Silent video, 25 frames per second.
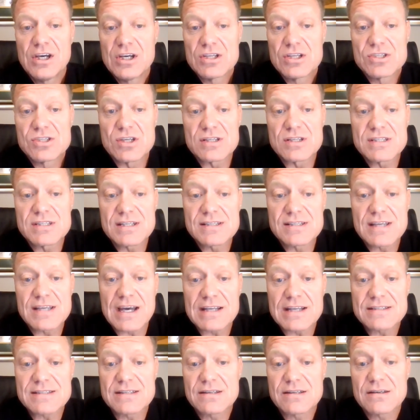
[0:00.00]
So it's
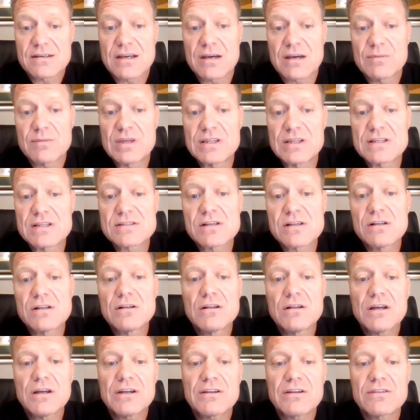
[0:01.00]
exciting. I mean, there's a
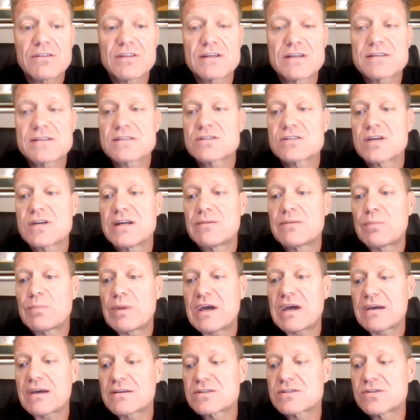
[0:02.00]
lot of things to
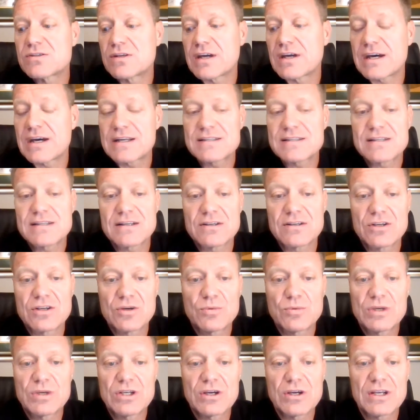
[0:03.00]
unpack tonight, and I
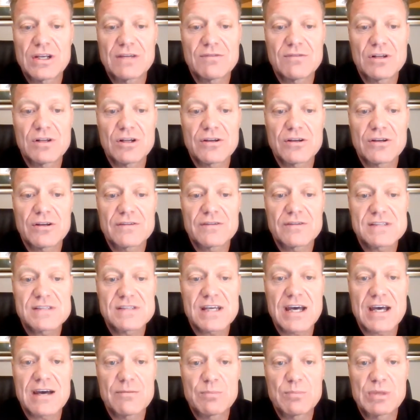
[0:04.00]
know we don't have a lot of
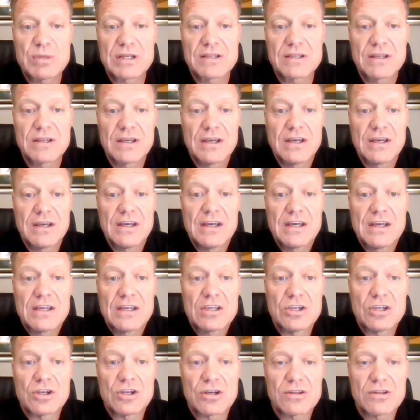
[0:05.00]
time, but
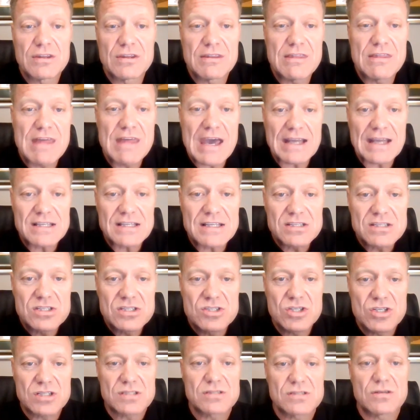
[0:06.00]
that's
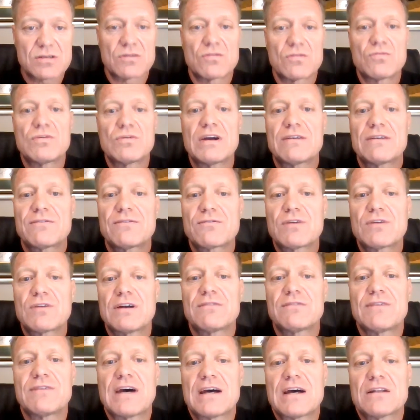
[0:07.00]
just a rough
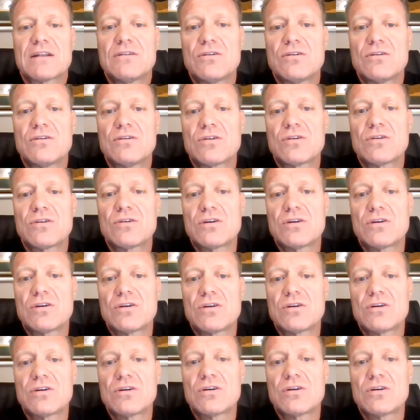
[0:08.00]
outlook
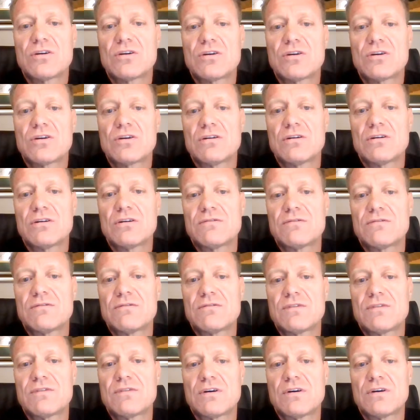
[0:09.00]
of
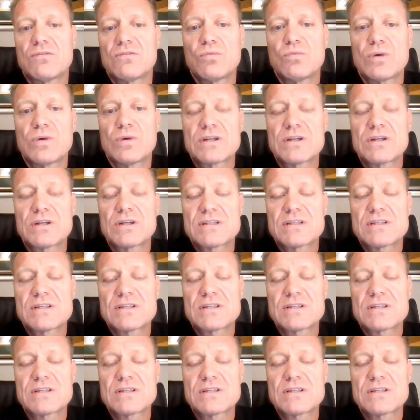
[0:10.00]
what